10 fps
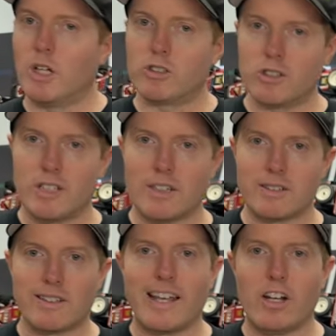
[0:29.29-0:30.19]
Kyosho
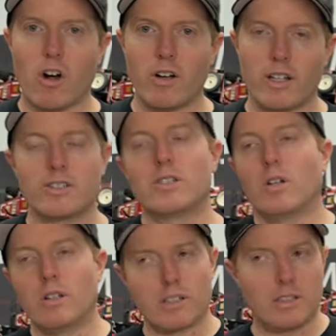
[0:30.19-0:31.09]
says late August,
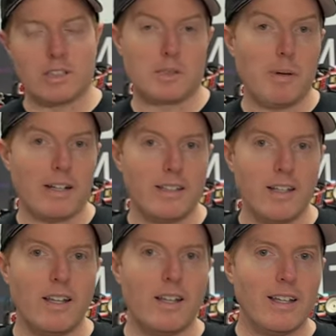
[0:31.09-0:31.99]
so let's expect
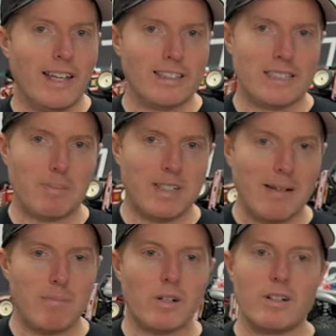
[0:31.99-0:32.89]
it in
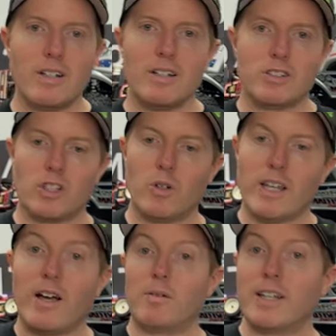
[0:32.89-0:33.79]
September. So
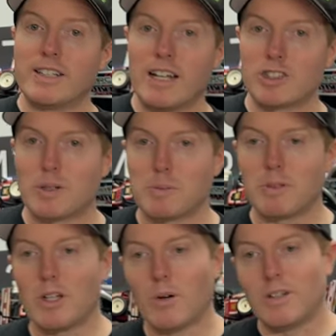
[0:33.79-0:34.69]
yeah, link down in the description
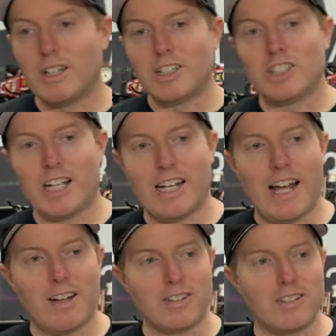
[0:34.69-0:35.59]
below. Check it
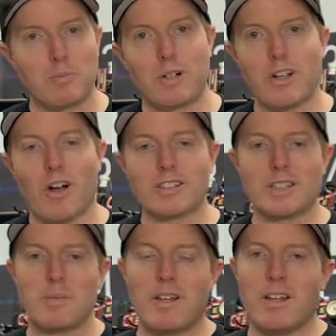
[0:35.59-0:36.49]
out. Pretty
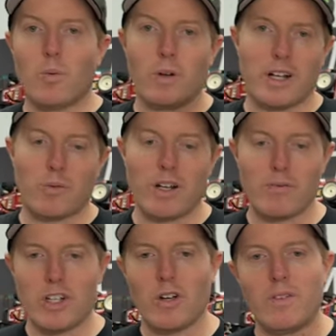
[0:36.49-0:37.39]
awesome. We'll get a running
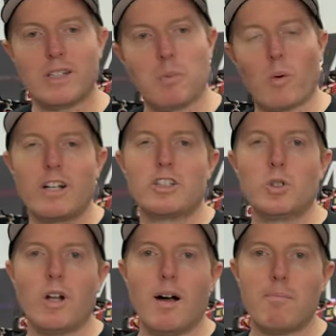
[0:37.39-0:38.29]
video of this, but we're going to
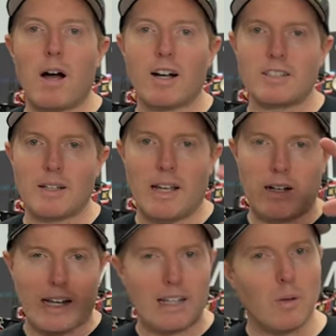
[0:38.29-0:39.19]
do an unboxing,
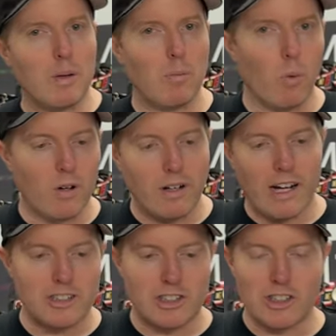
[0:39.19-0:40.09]
and I got a little bit more
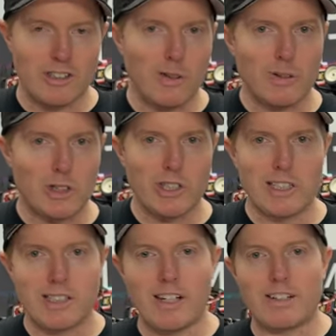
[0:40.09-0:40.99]
extra little
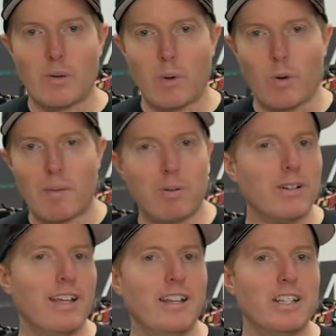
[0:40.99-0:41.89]
treats here that we want to
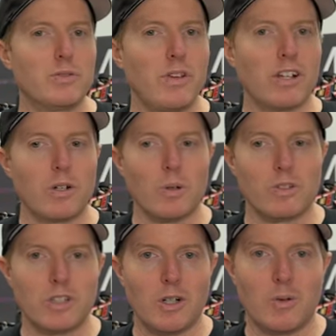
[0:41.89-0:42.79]
put in this vehicle,
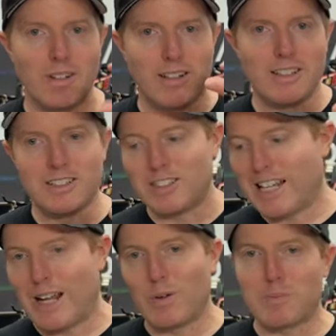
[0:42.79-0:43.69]
so just
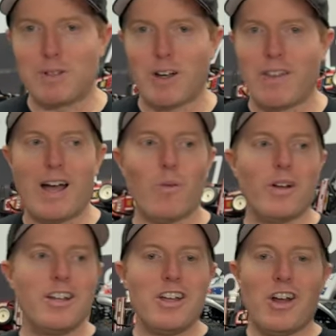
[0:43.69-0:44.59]
hang with me on that
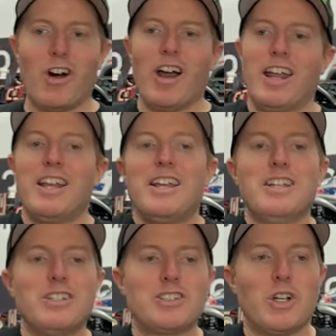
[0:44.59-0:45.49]
one. All right,
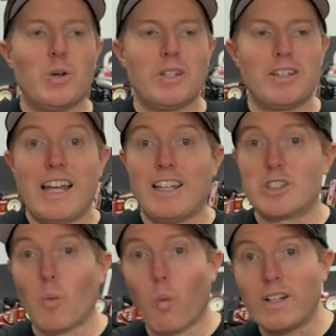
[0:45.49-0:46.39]
so yeah, this
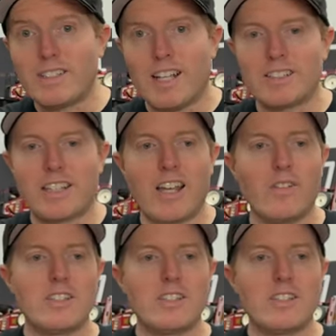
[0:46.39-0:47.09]
is a one ten scale.